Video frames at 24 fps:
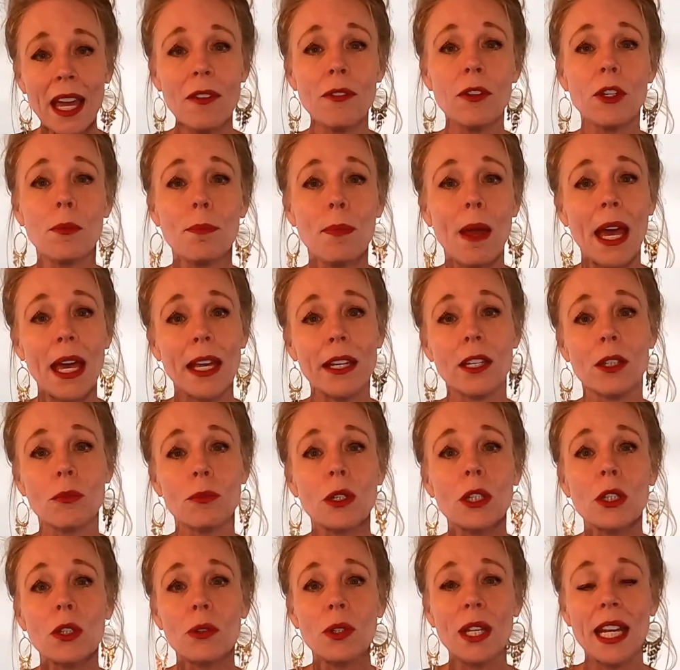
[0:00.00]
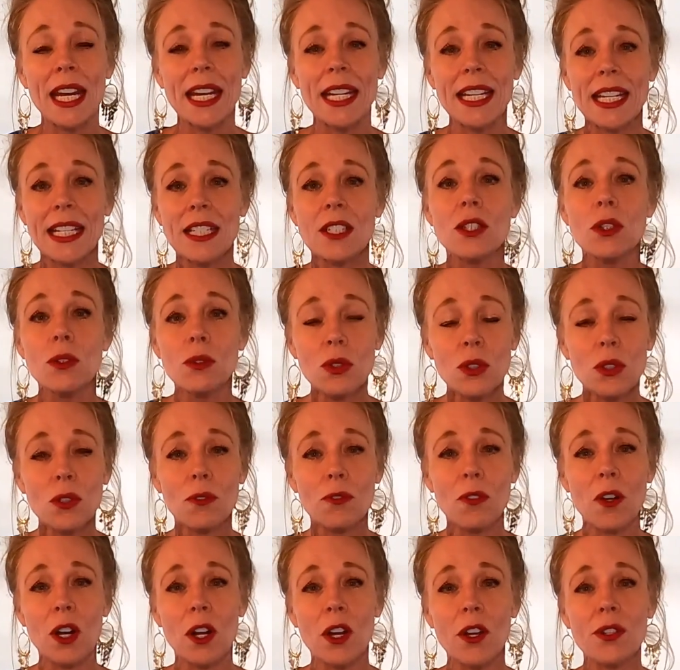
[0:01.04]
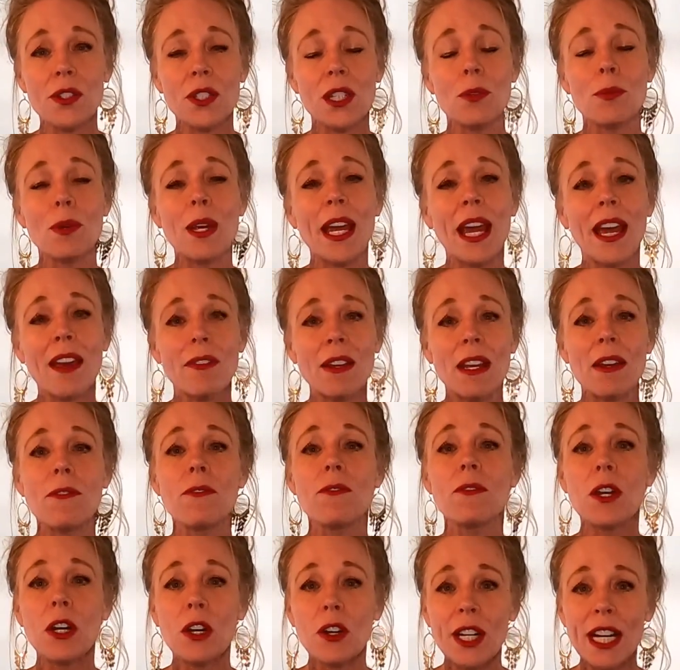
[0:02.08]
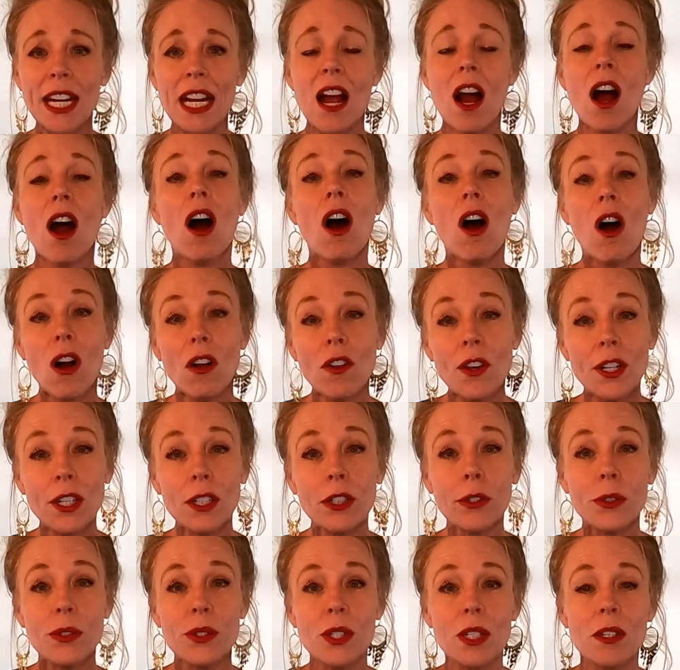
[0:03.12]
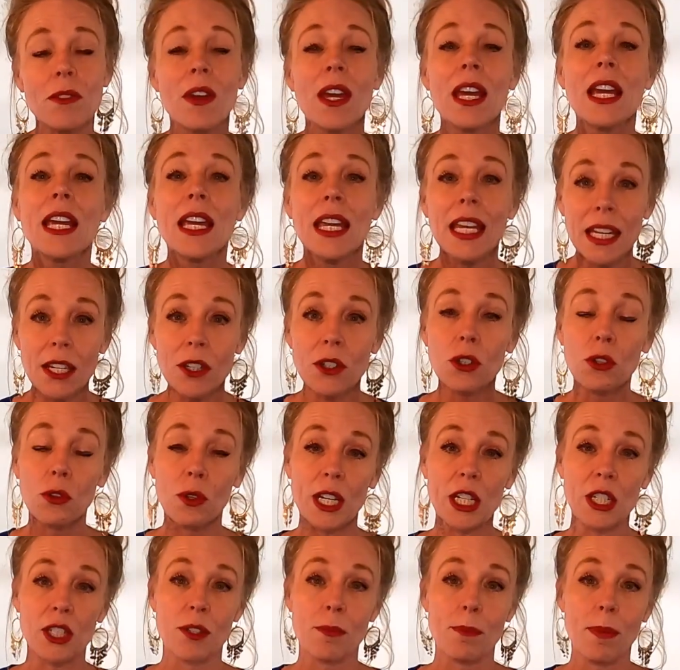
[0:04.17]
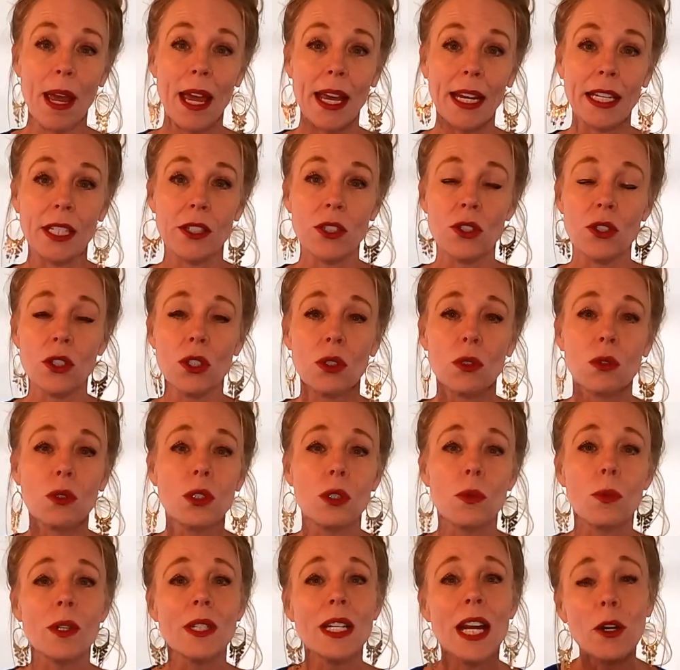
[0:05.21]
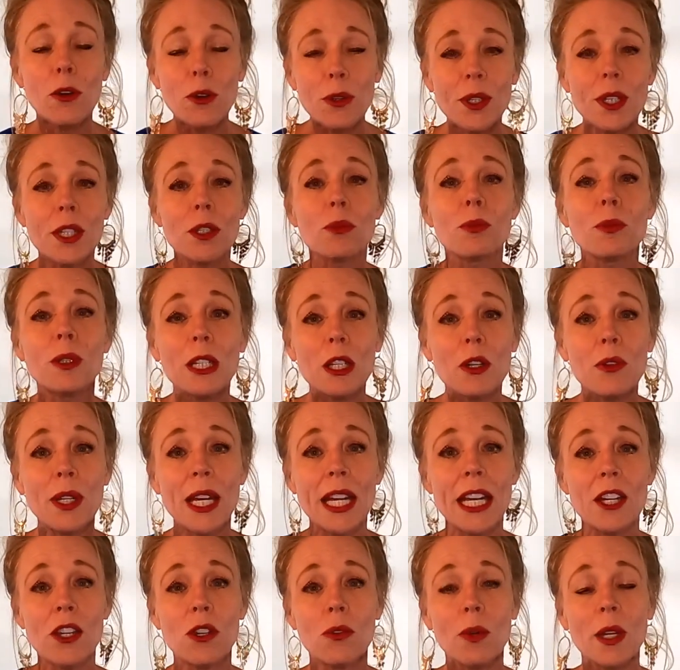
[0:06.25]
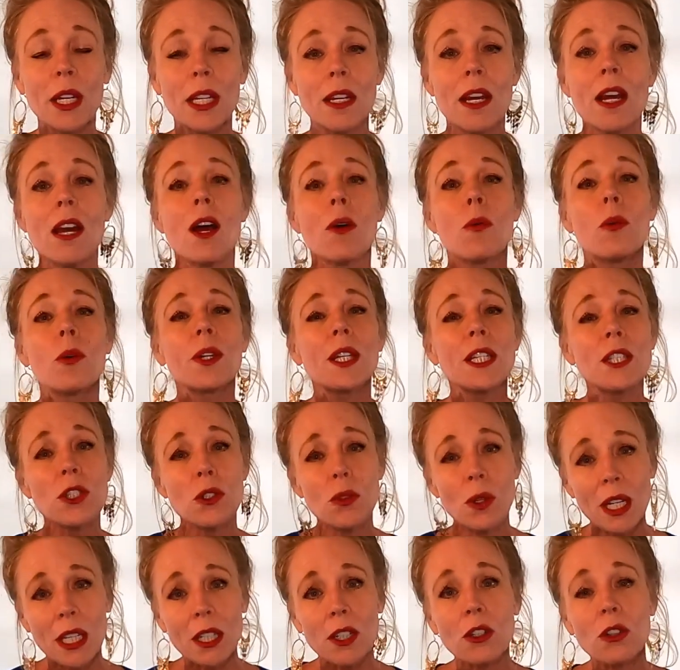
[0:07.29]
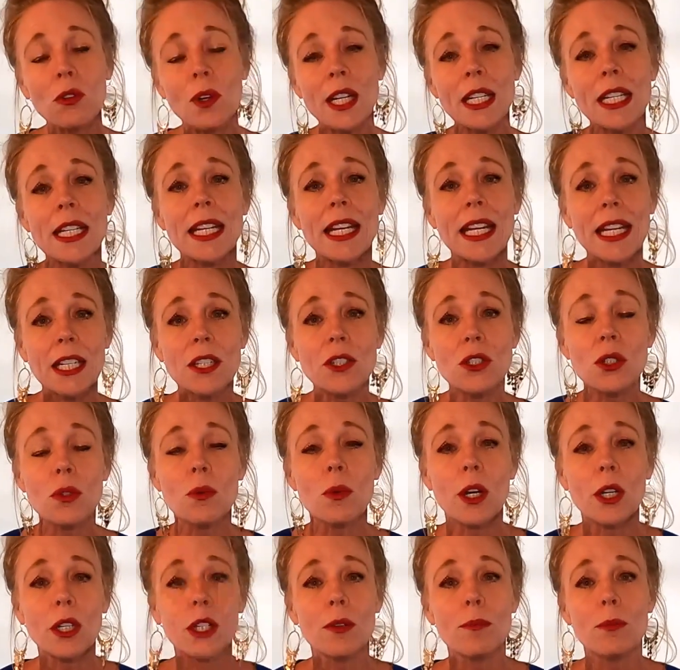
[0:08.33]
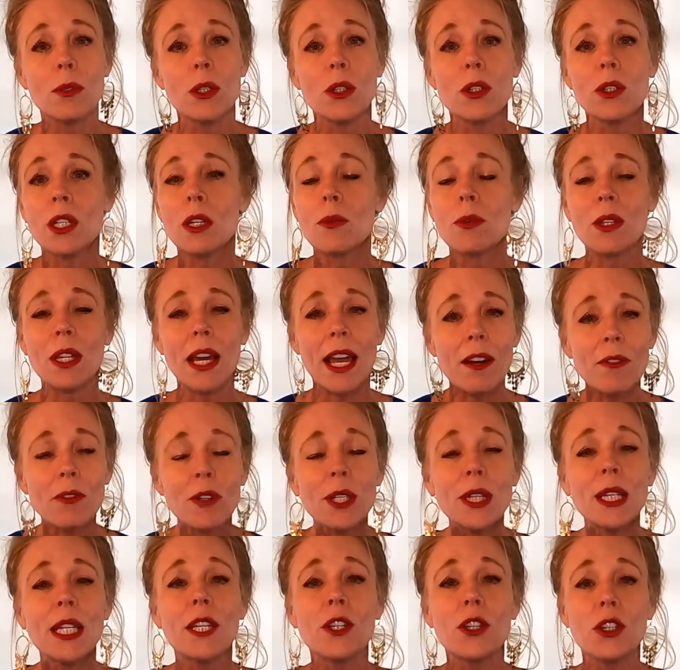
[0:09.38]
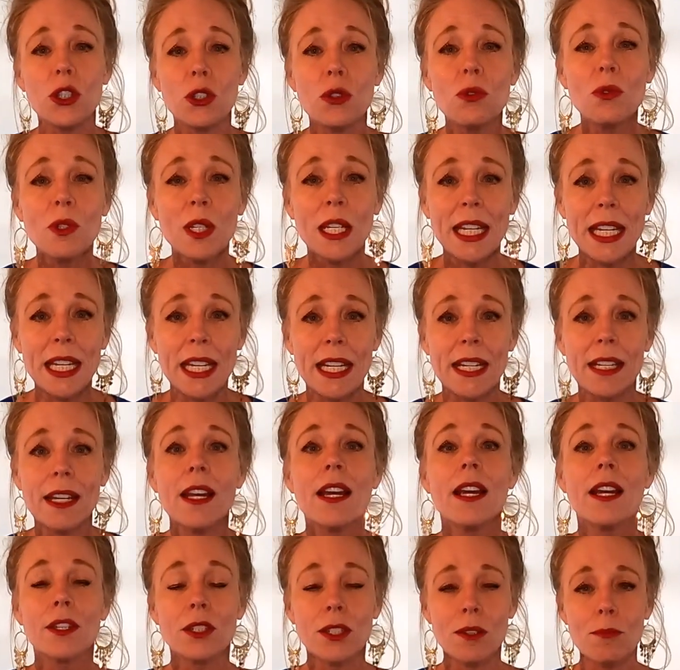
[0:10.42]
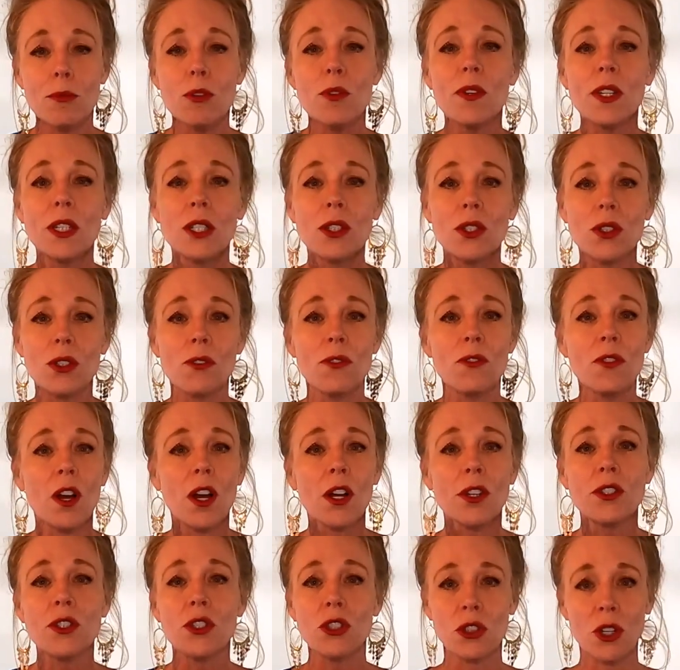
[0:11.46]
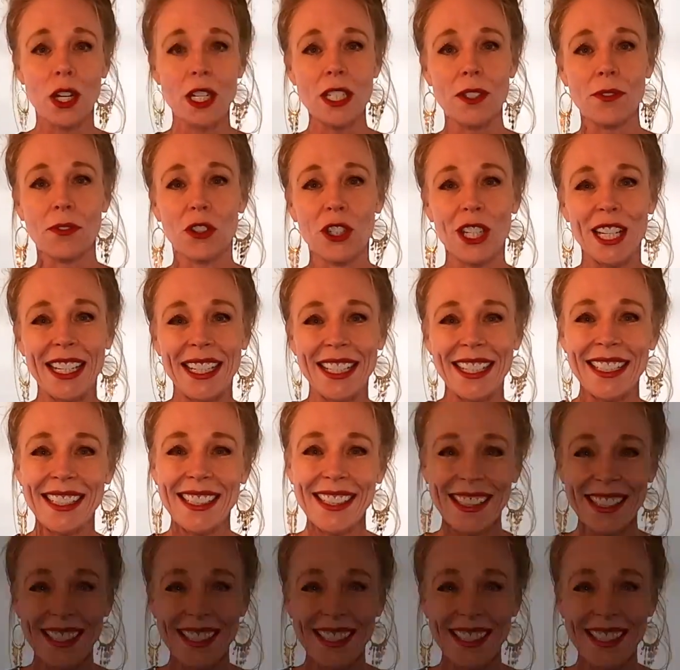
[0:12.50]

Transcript: have your back in relocating to Sioux Falls, and we have a very all-inclusive integration package too. So we're not only gonna relocate you in, we'll get you integrated into our community with everything you need to move into Sioux Falls stress-free.